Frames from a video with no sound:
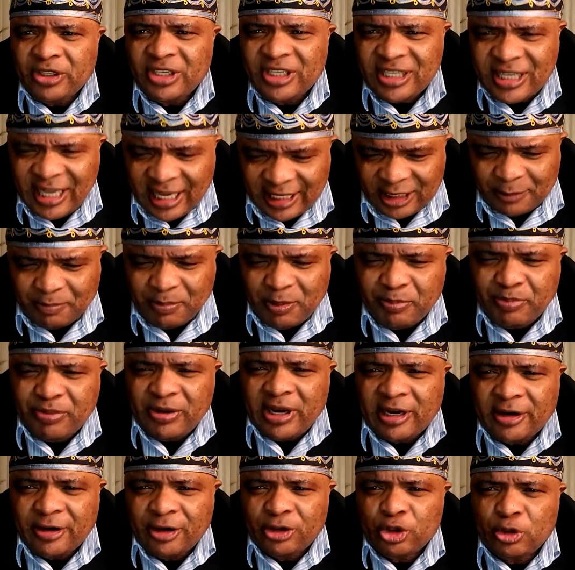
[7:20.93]
Yes,
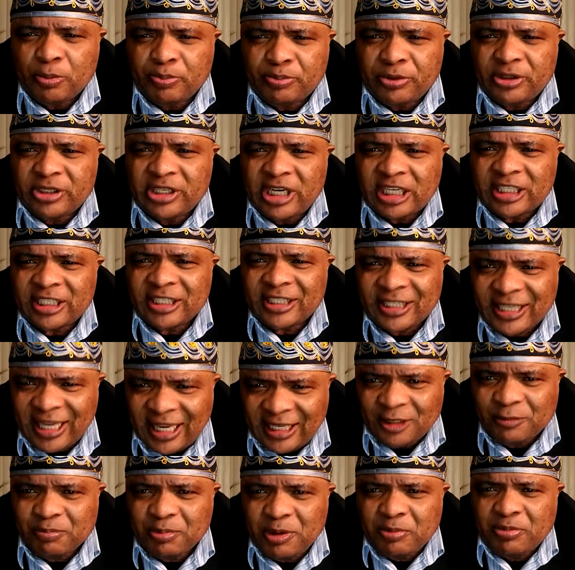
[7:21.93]
people are going to protest.
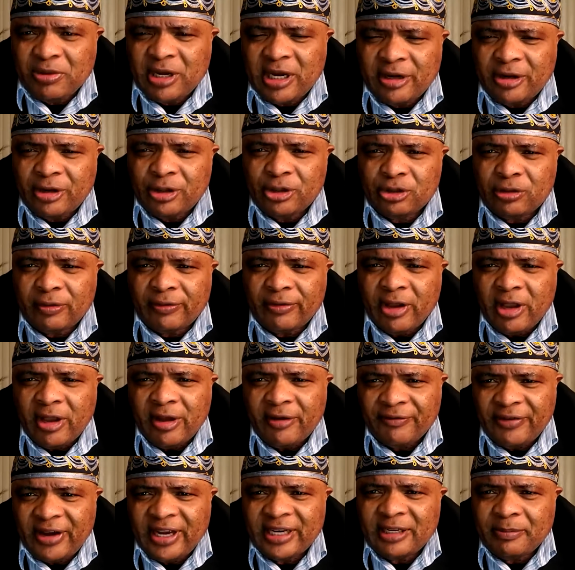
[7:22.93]
Yes, people are going to
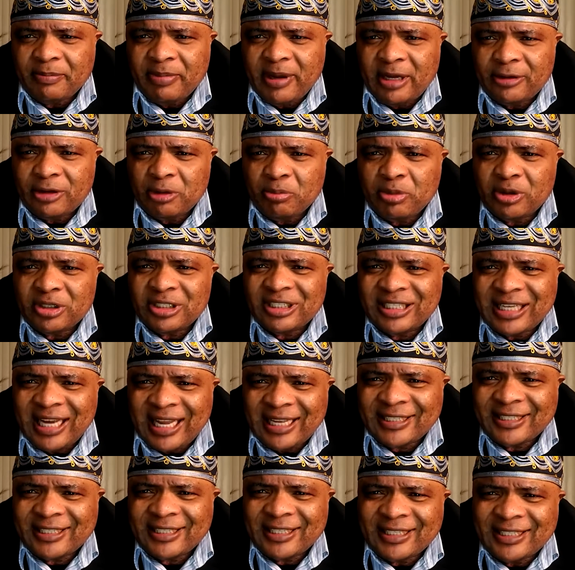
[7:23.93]
fight about it. But
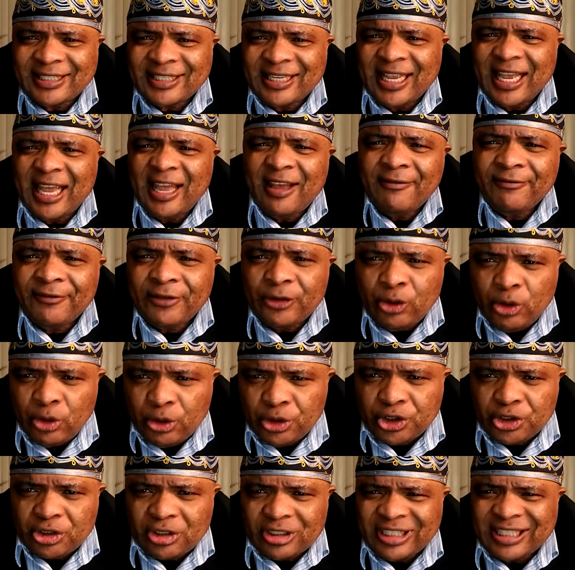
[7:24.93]
that is the
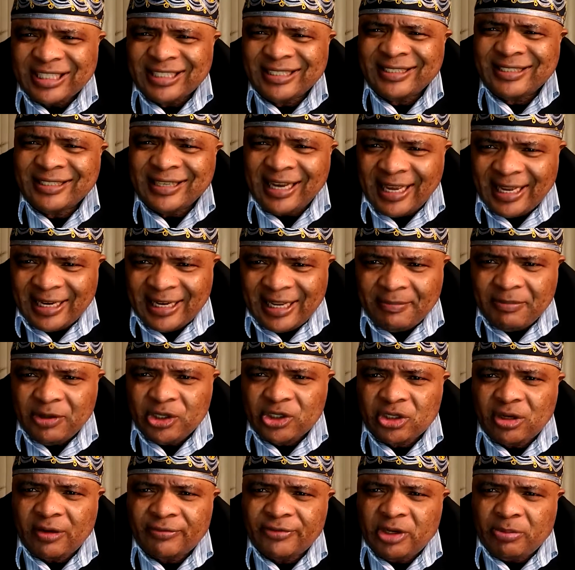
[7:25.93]
evolution, the
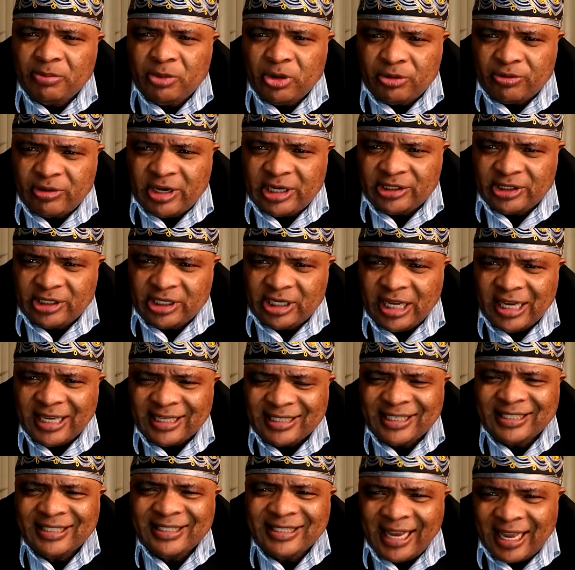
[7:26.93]
dynamics of democracy,
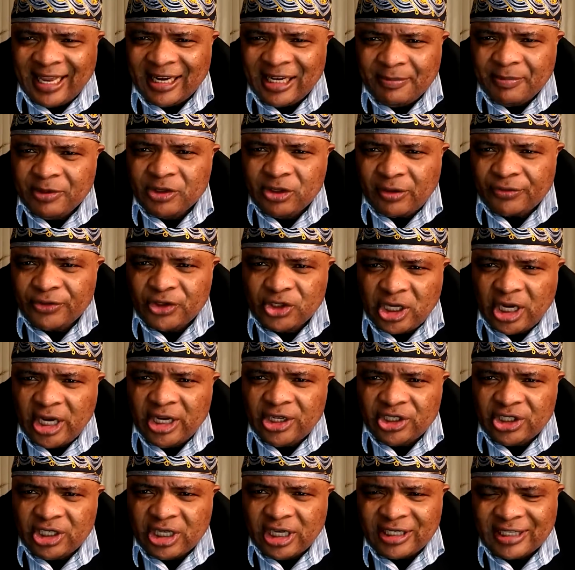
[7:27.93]
the dynamics of
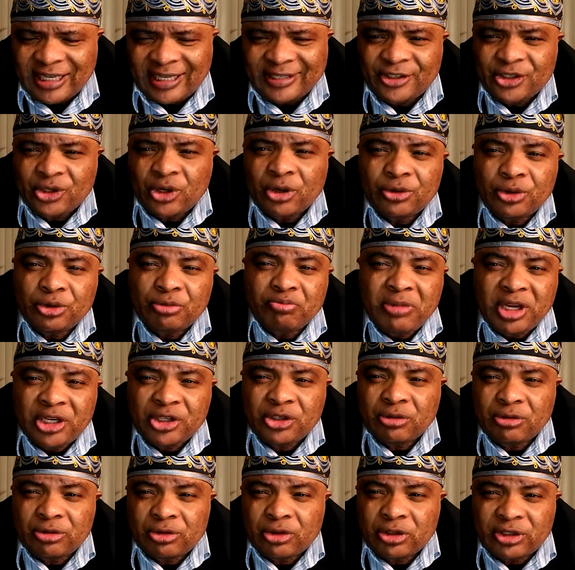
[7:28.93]
change that is going to
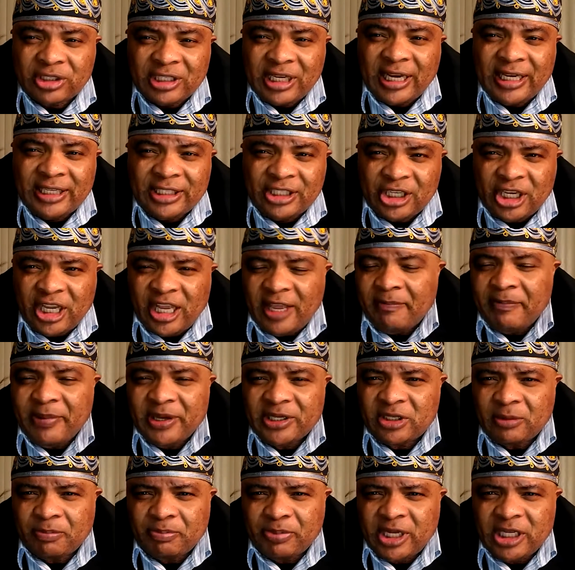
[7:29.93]
make society a
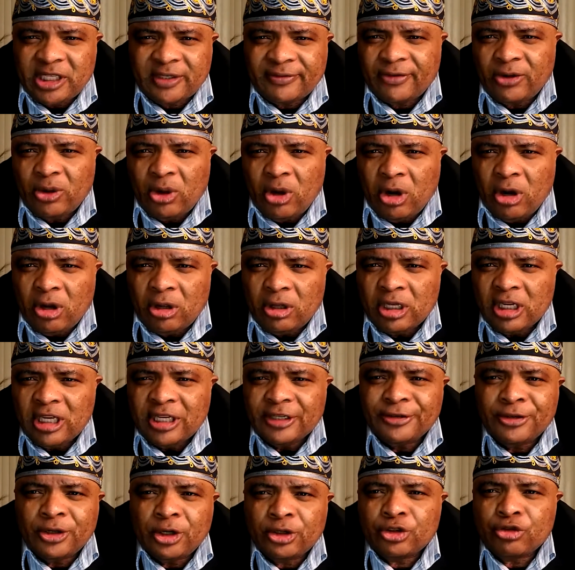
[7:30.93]
better place for all.
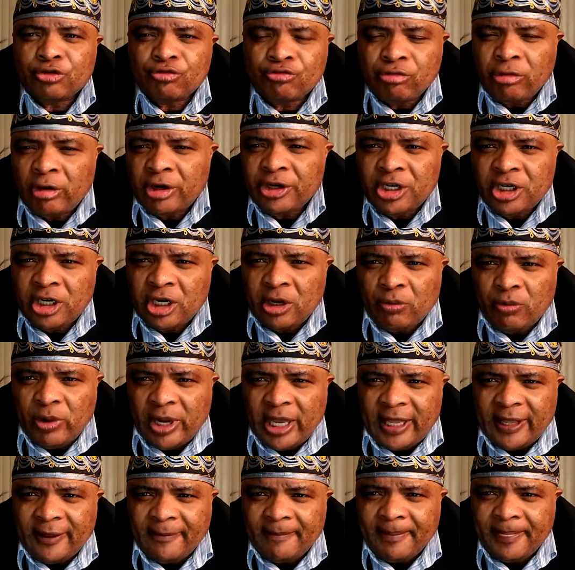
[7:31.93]
Not running
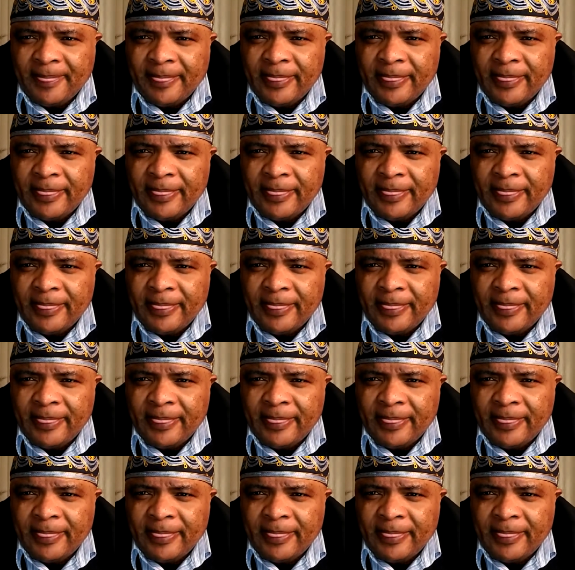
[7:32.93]
away.